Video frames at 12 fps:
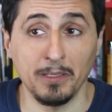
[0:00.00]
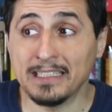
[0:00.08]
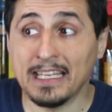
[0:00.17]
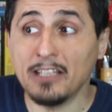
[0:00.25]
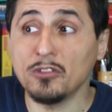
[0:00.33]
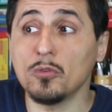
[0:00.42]
And
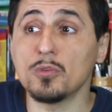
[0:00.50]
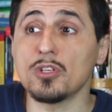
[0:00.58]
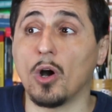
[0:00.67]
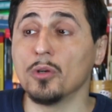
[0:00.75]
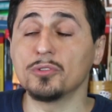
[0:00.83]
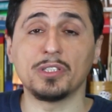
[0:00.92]
Ktor was
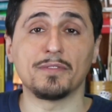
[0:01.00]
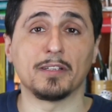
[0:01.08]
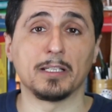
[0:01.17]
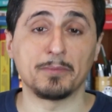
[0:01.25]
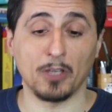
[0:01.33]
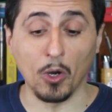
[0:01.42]
also
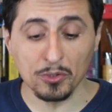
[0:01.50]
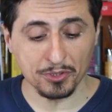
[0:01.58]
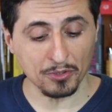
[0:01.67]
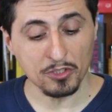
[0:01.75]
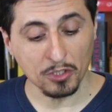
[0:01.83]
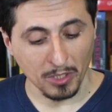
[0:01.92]
developed
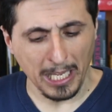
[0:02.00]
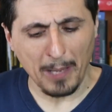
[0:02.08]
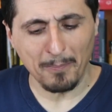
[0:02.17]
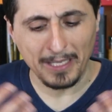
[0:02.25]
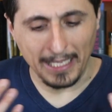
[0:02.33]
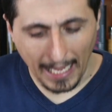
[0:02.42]
also to
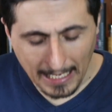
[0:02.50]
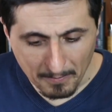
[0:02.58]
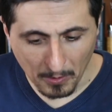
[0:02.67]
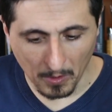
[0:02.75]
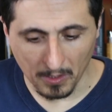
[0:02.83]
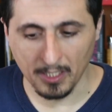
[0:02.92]
be
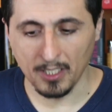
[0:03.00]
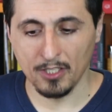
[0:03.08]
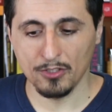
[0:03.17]
able